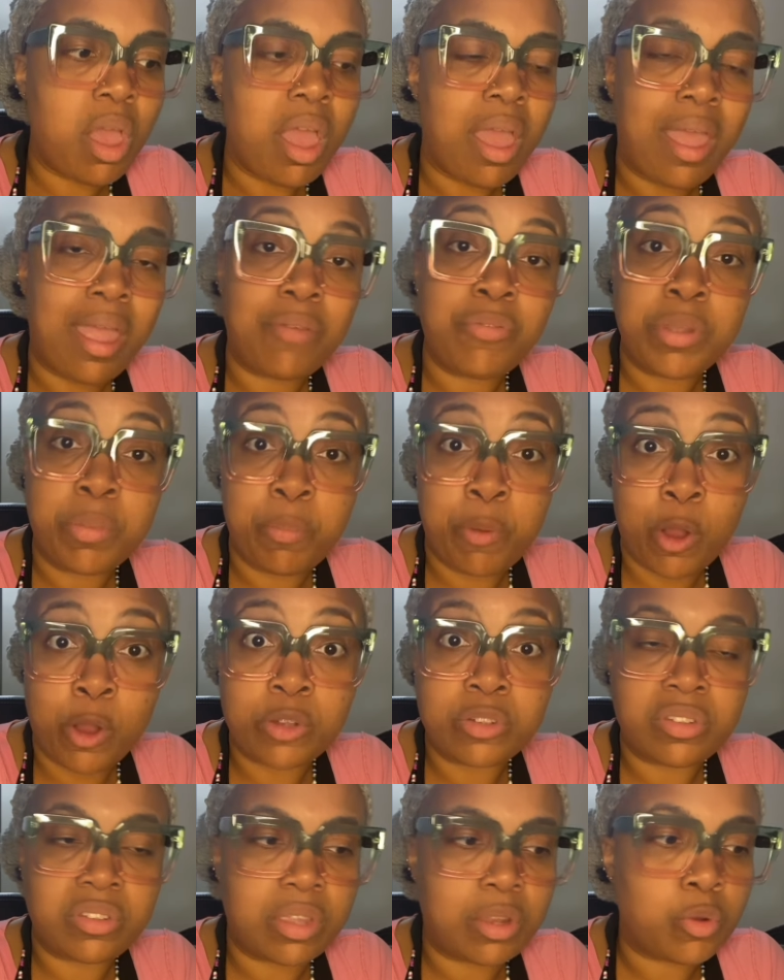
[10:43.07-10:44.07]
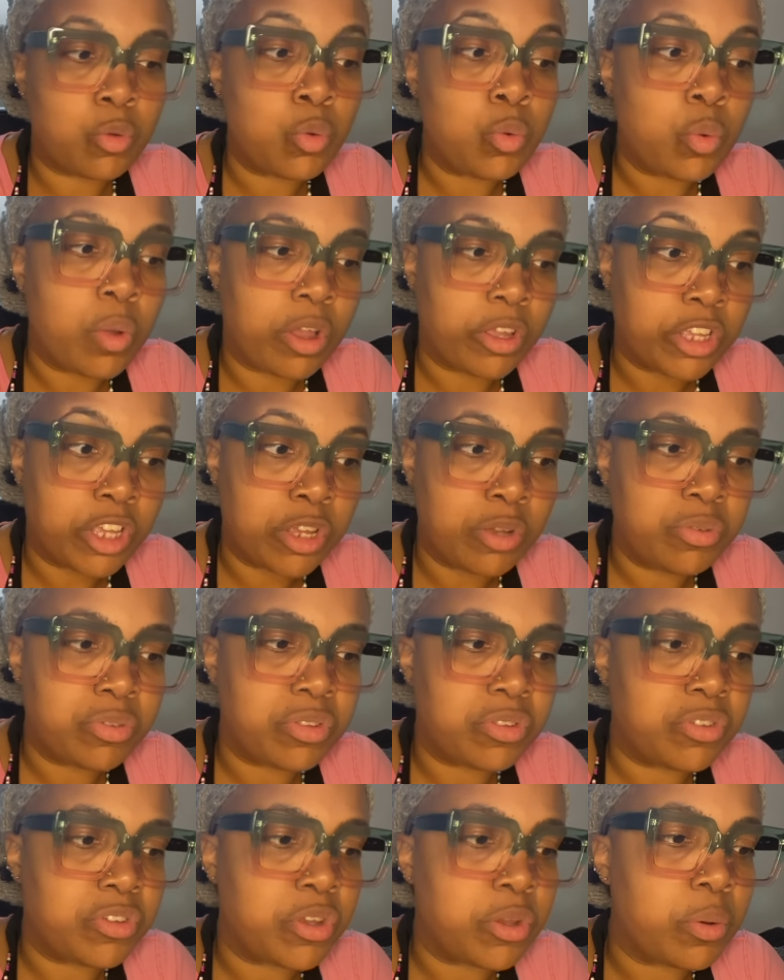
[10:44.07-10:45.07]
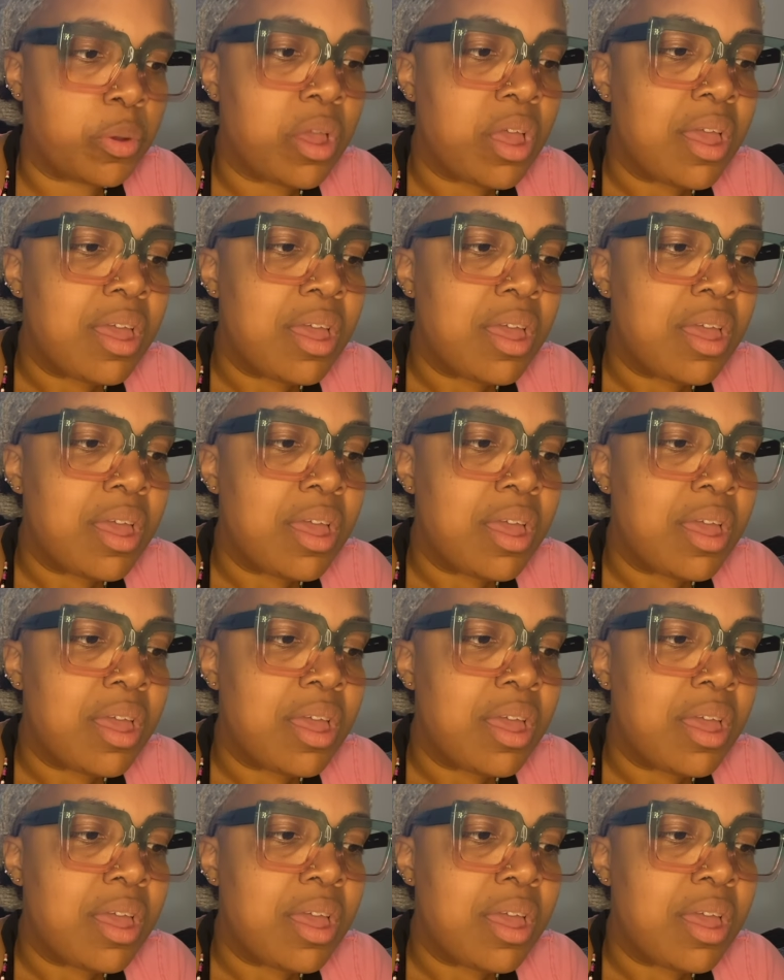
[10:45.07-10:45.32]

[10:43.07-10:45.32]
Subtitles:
Every person who accuses you.